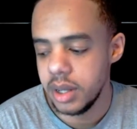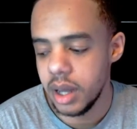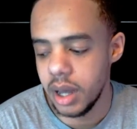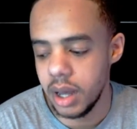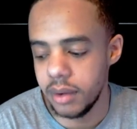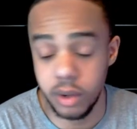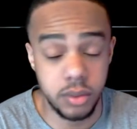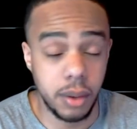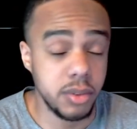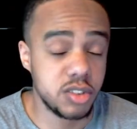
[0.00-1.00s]

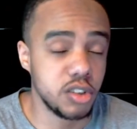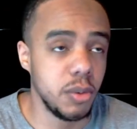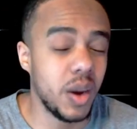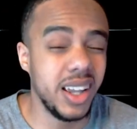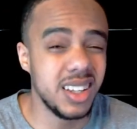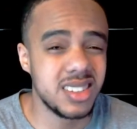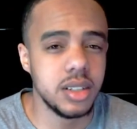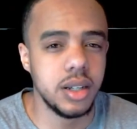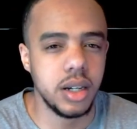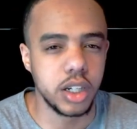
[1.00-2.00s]
excuse me, while he is
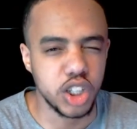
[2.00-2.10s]
a